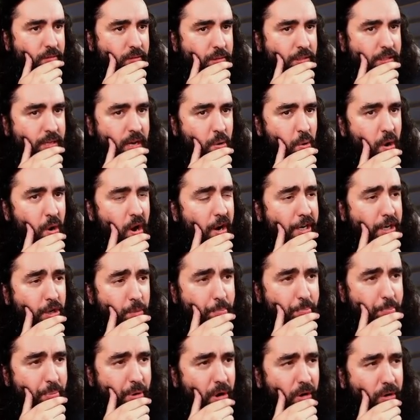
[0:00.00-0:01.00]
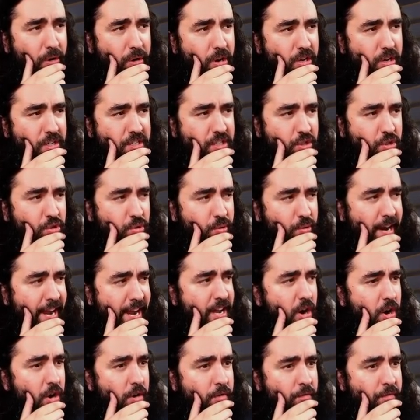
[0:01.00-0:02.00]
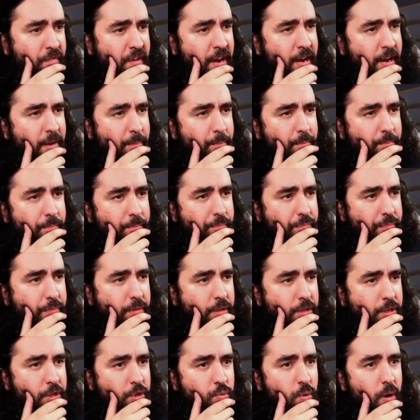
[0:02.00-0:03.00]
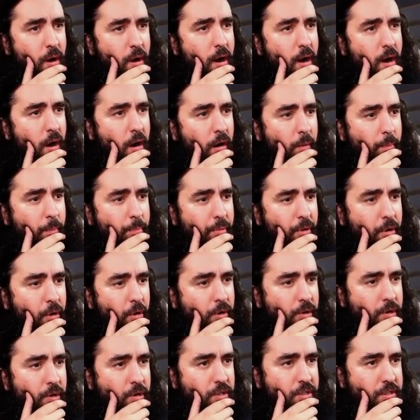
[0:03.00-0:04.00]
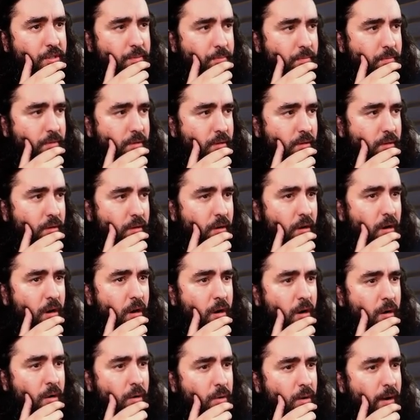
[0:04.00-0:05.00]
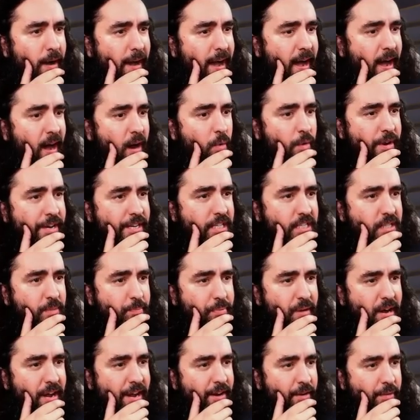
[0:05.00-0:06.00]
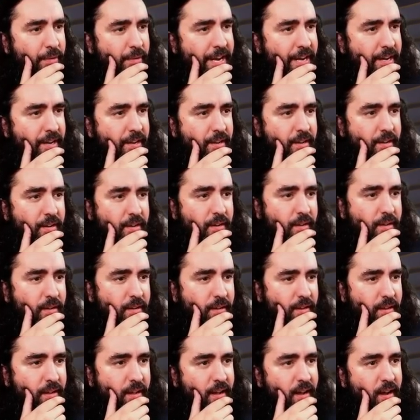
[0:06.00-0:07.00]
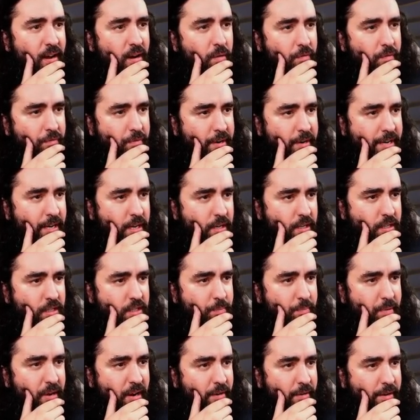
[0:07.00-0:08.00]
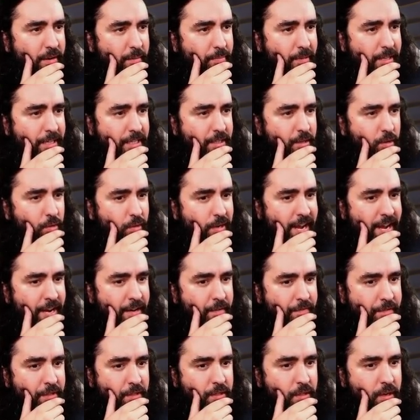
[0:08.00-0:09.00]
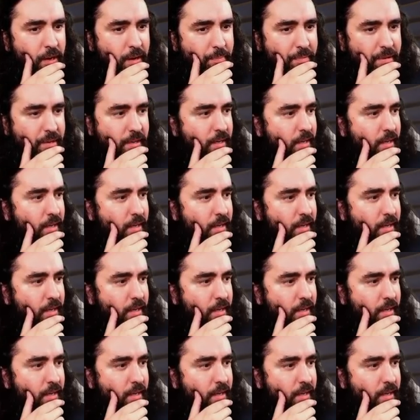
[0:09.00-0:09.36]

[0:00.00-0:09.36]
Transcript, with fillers: So, are you Boros, Crayon V? You are Boros. Oh, how inspiring. How freaking inspiring. Please no land off the top.